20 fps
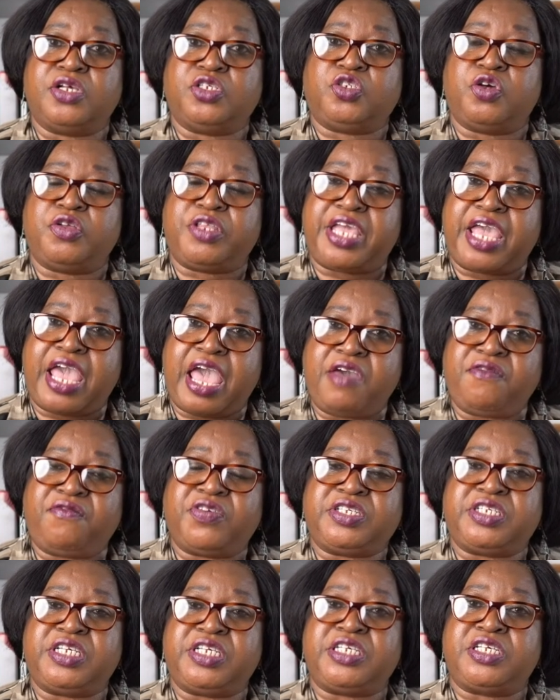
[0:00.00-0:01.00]
So the
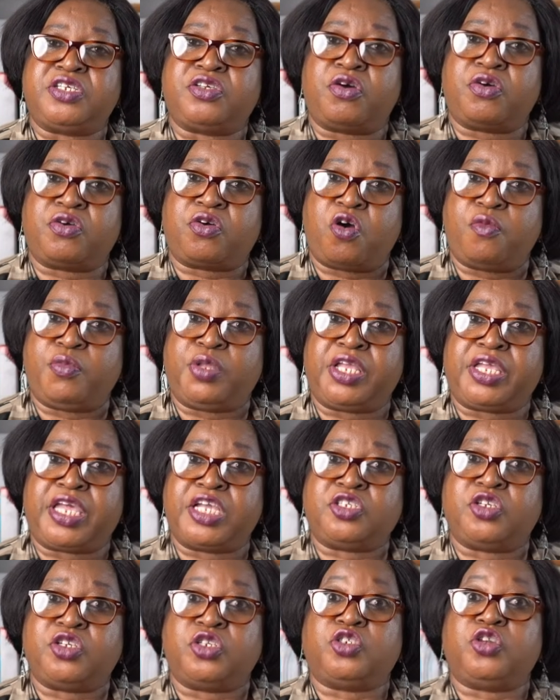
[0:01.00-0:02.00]
emphasis is on
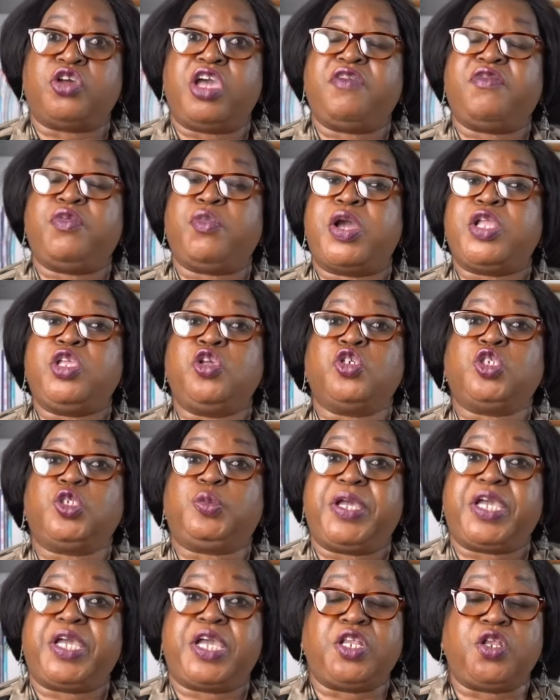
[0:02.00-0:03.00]
communication. So even when you
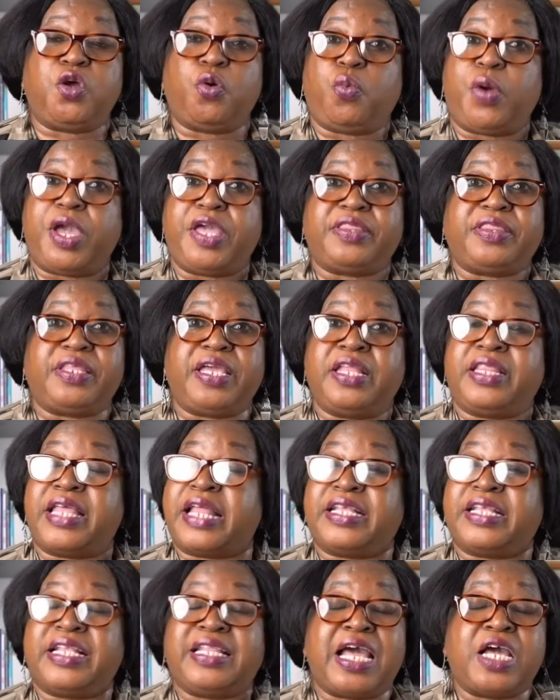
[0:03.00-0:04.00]
speak in a way
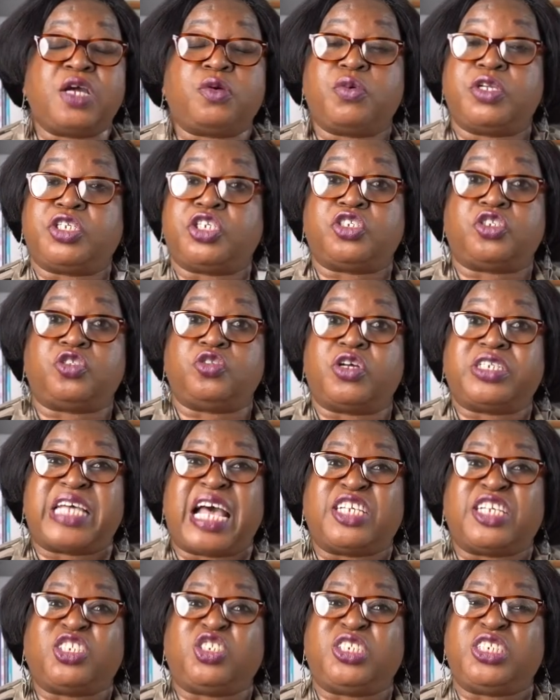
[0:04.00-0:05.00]
that the language is not
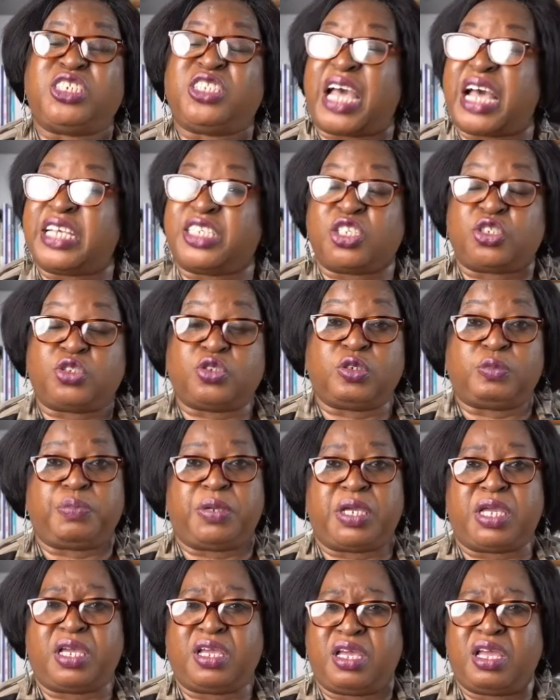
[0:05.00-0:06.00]
as it should
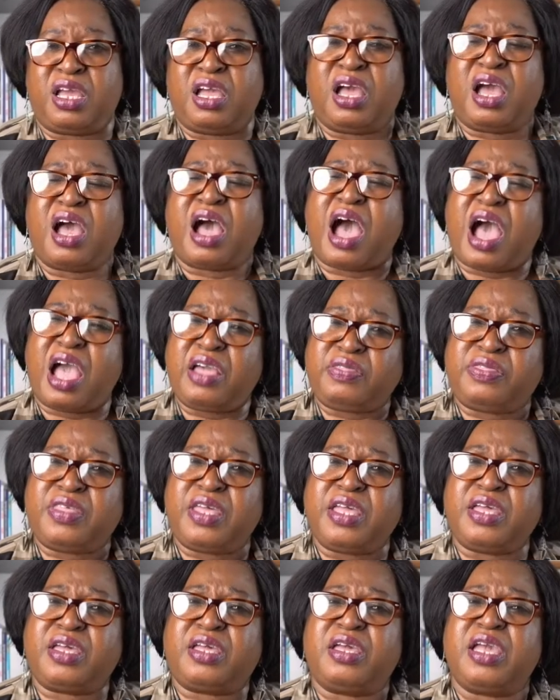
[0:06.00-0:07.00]
be, I
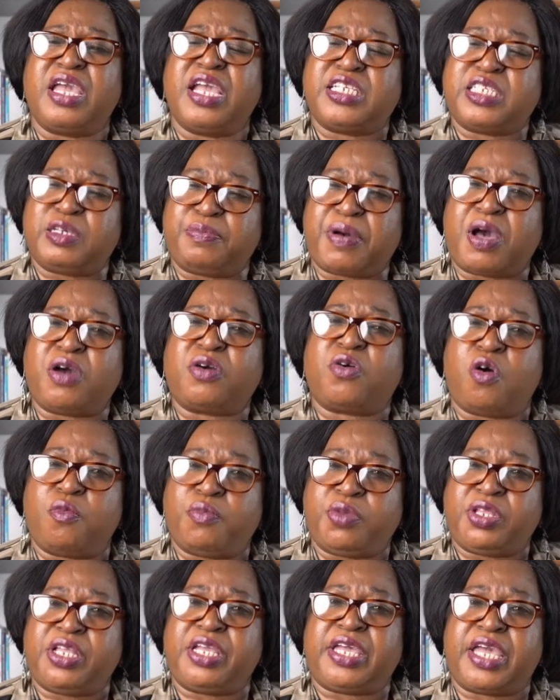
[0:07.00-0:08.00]
think it's about
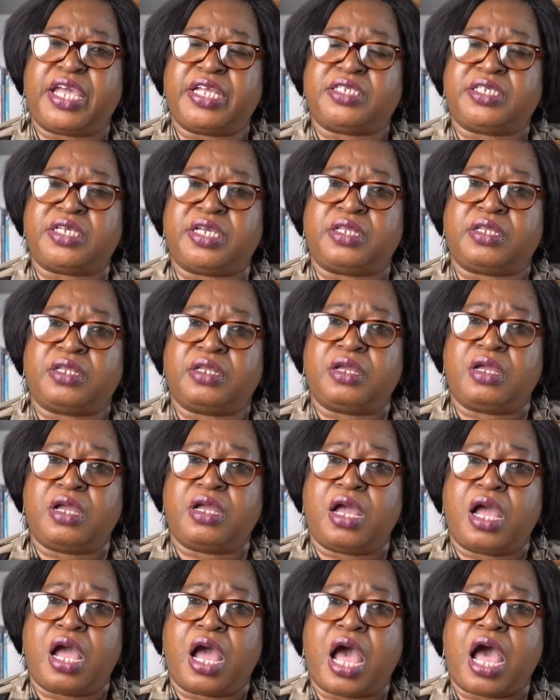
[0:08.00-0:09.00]
communicating.
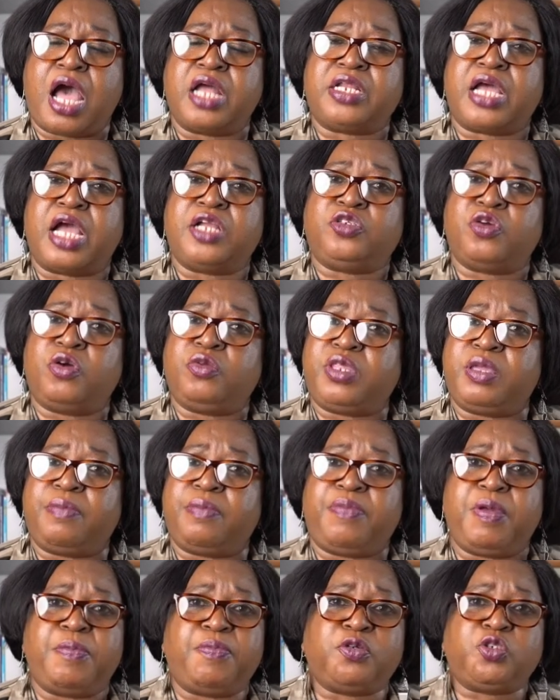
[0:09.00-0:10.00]
And I don't
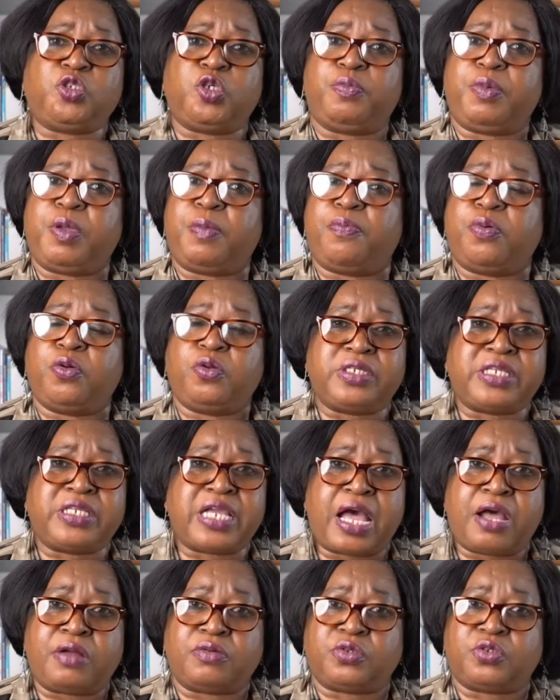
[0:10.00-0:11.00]
think people should be pulled
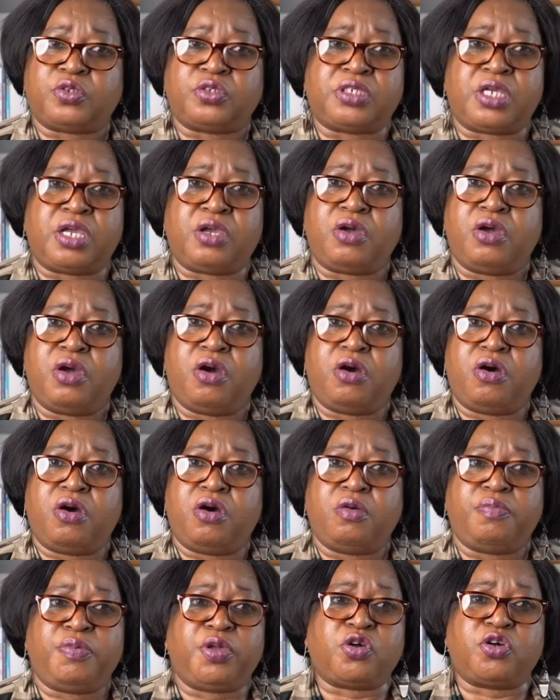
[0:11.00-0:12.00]
down to say,
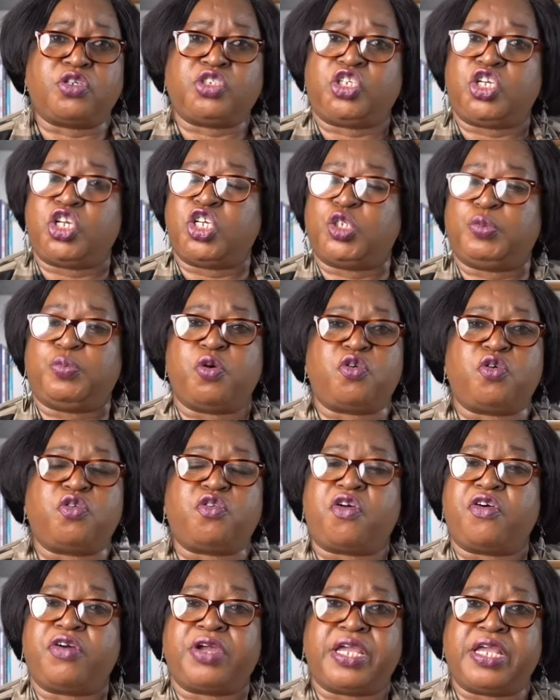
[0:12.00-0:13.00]
oh, because she spoke
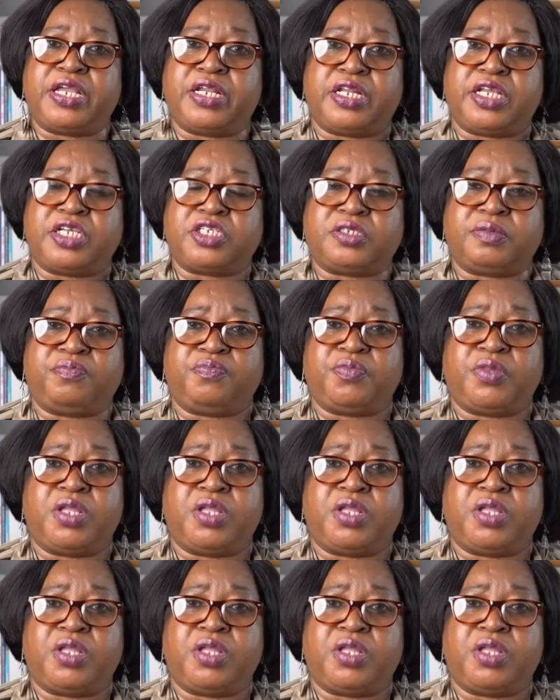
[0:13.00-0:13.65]
wrong English.